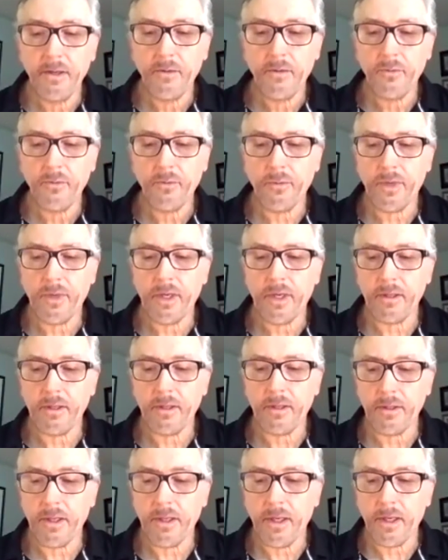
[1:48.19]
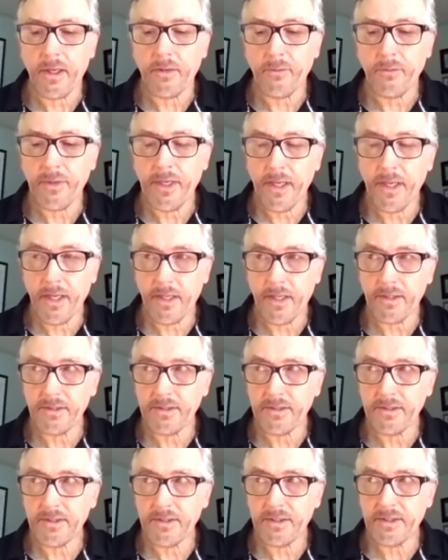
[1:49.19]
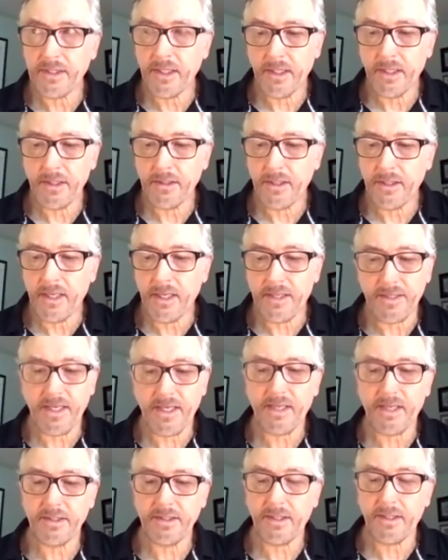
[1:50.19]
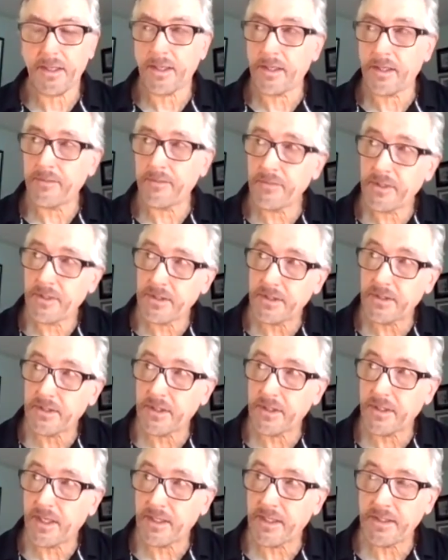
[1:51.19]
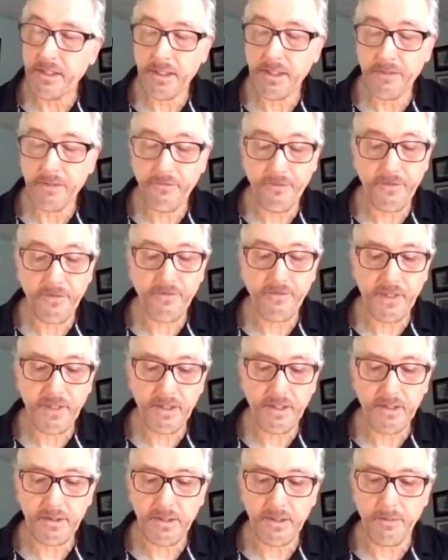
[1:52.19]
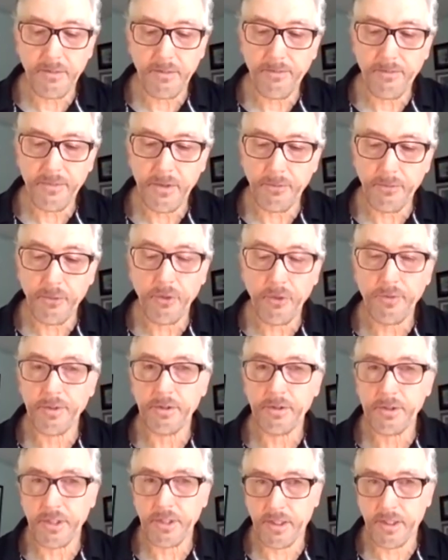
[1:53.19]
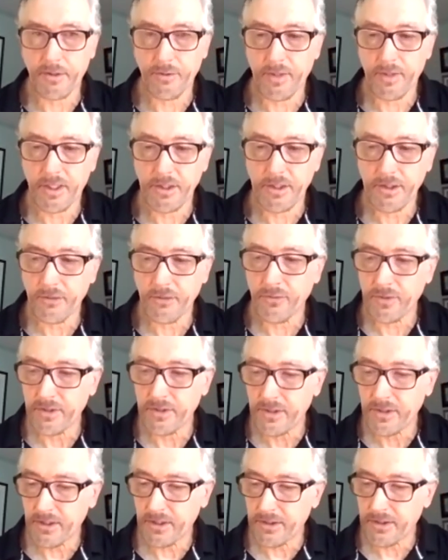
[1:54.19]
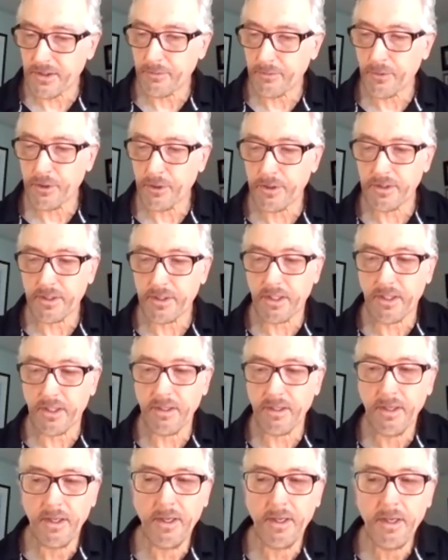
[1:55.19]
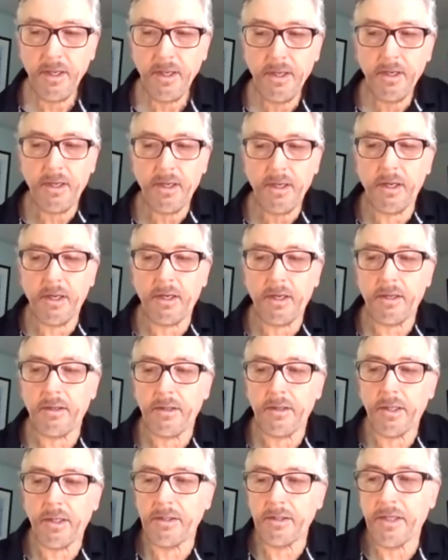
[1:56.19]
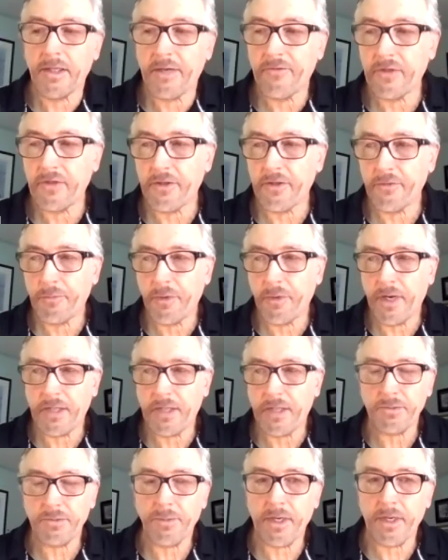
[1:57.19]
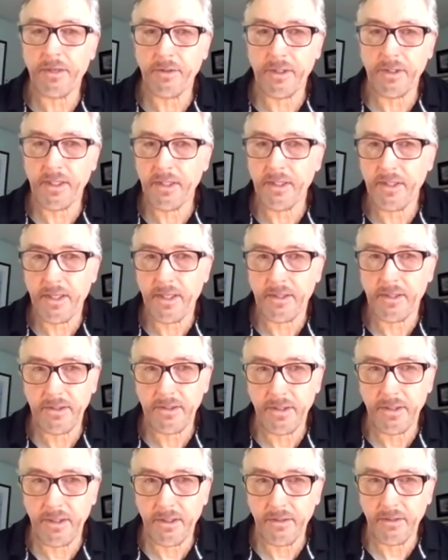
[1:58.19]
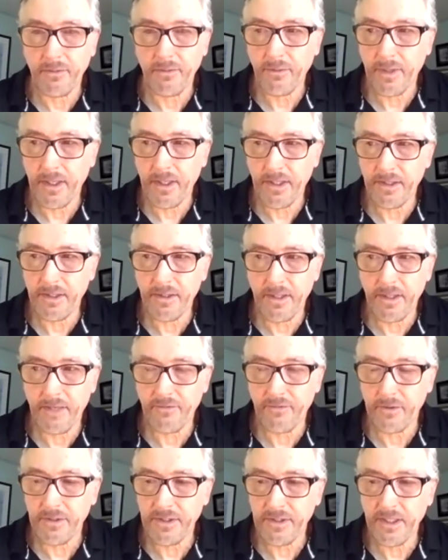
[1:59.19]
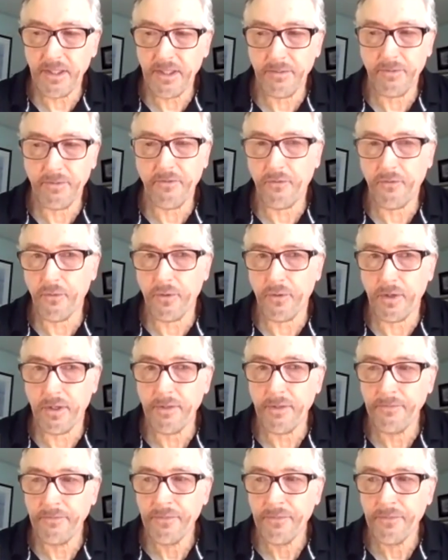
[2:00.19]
where we had seen at that time, this is the 1950s, the boomer generation was just emerging, a level of prosperity that we had never seen before.